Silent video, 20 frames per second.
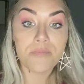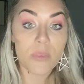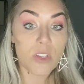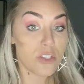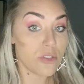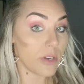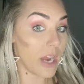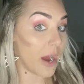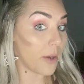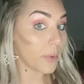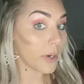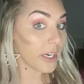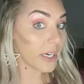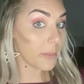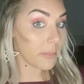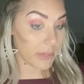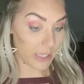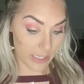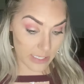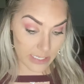So now we're gonna
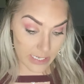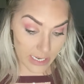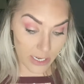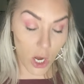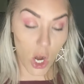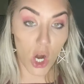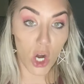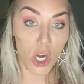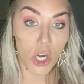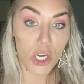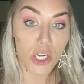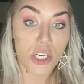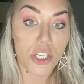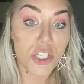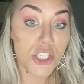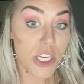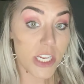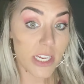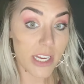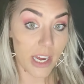blend in our
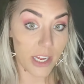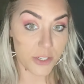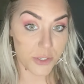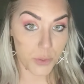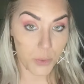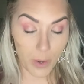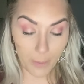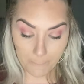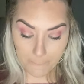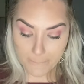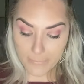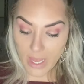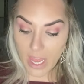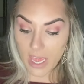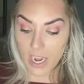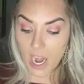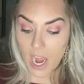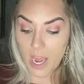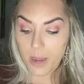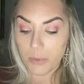cheek contour.
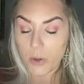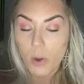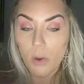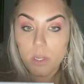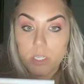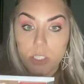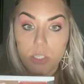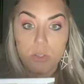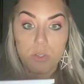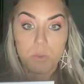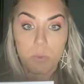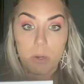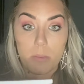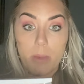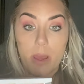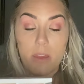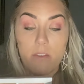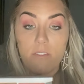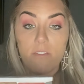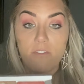And I'm going to use one of
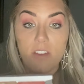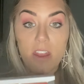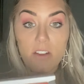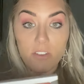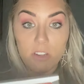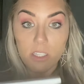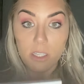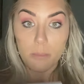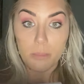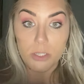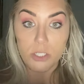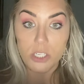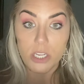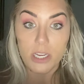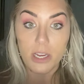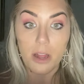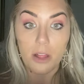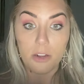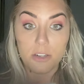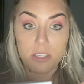my favorite lip and cheek
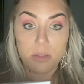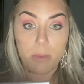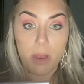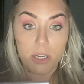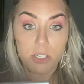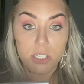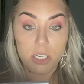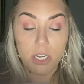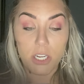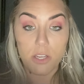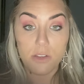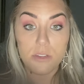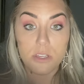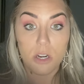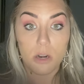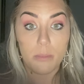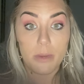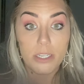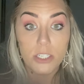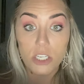colors. I'm actually gonna use it
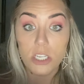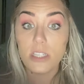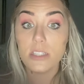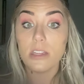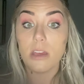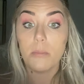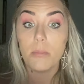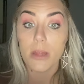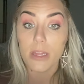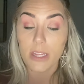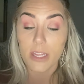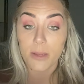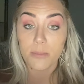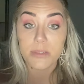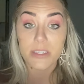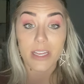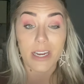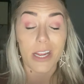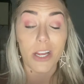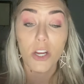on my cheeks and my lips,
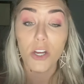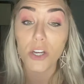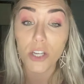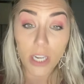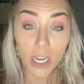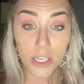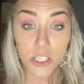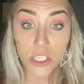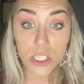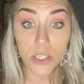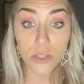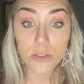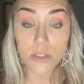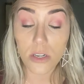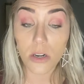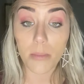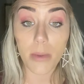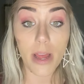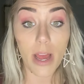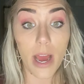and I could actually use it
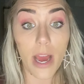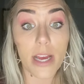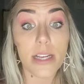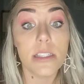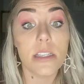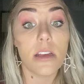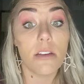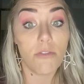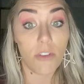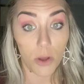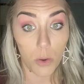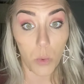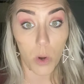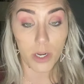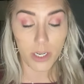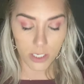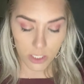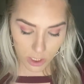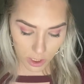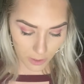on my eyes if I
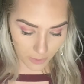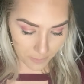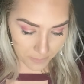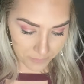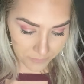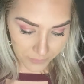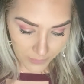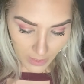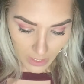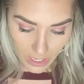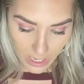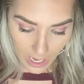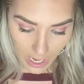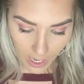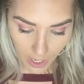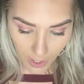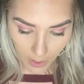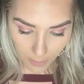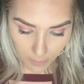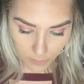wanted to.
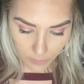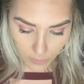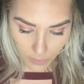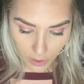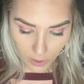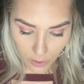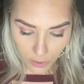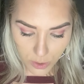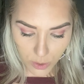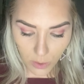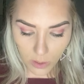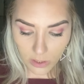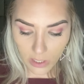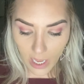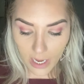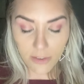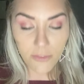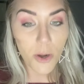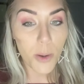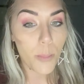So a
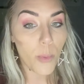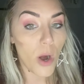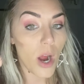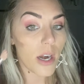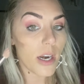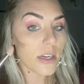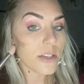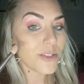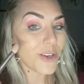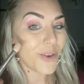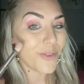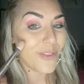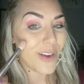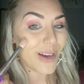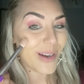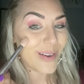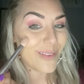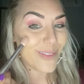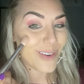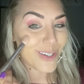lot of our products are
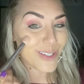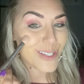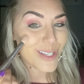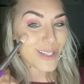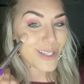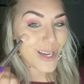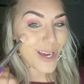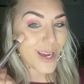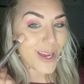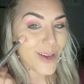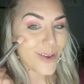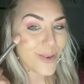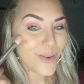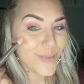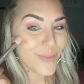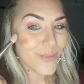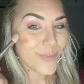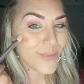very versatile.